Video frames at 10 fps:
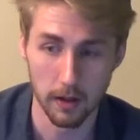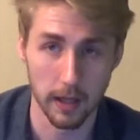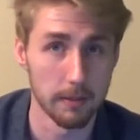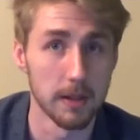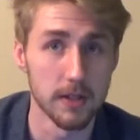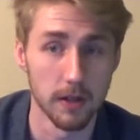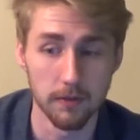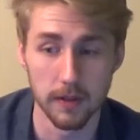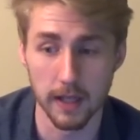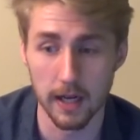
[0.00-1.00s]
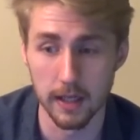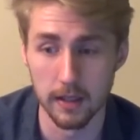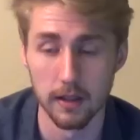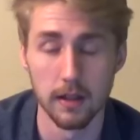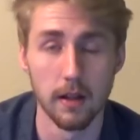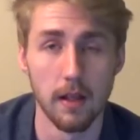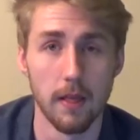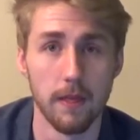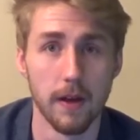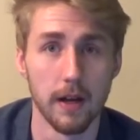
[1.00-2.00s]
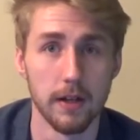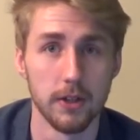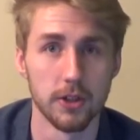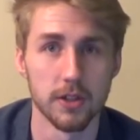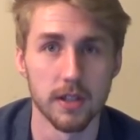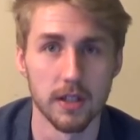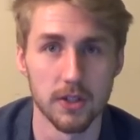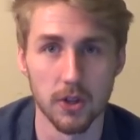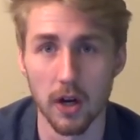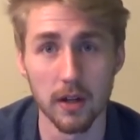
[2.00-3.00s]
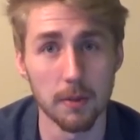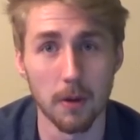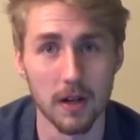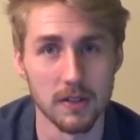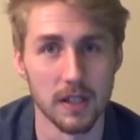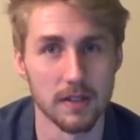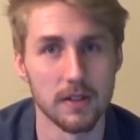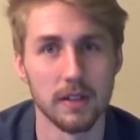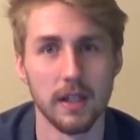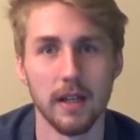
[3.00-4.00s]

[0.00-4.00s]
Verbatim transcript: like myself, like I did, that you're just gonna start the process